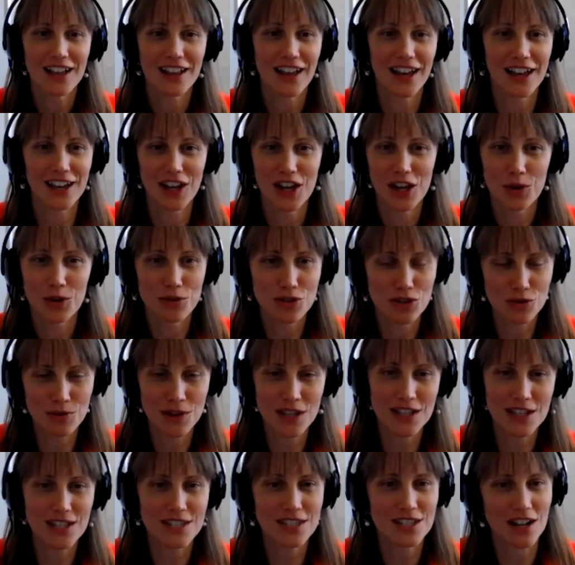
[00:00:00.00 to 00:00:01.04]
Like we're
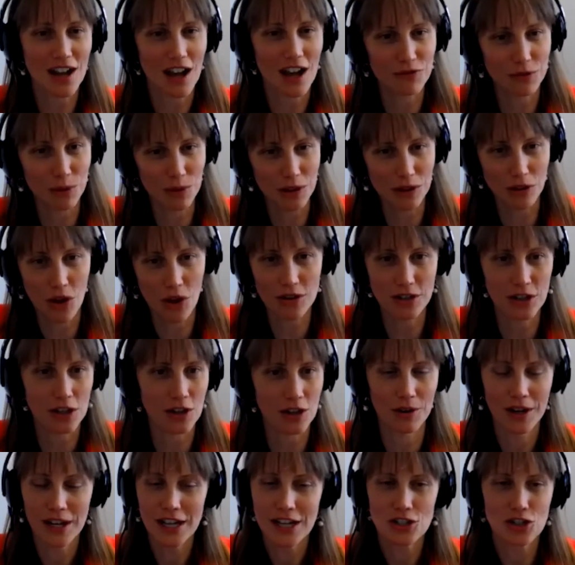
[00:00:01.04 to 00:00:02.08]
doing this stuff with long, you
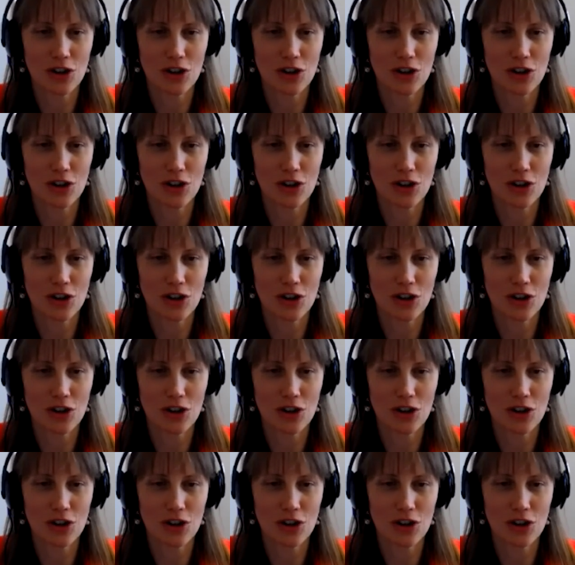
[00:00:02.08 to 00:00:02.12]
know,